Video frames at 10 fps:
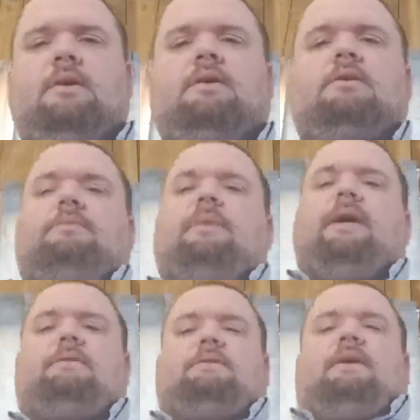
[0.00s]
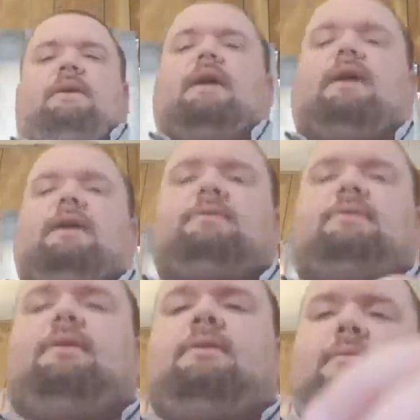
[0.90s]
So basically, guys,
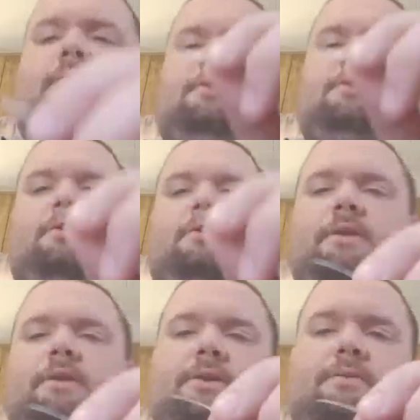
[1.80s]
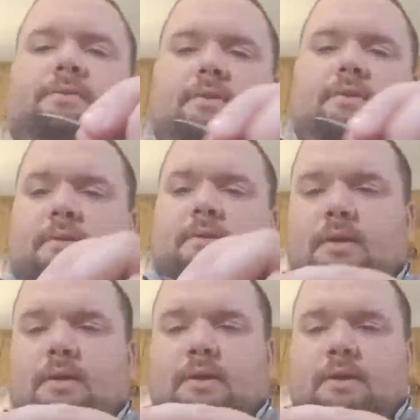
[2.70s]
what you're going to do,
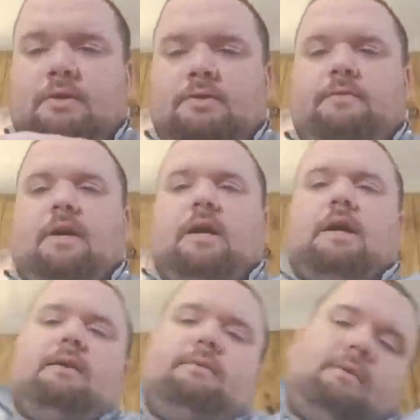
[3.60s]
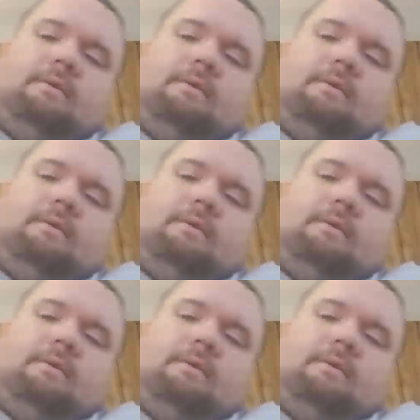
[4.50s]
you've got a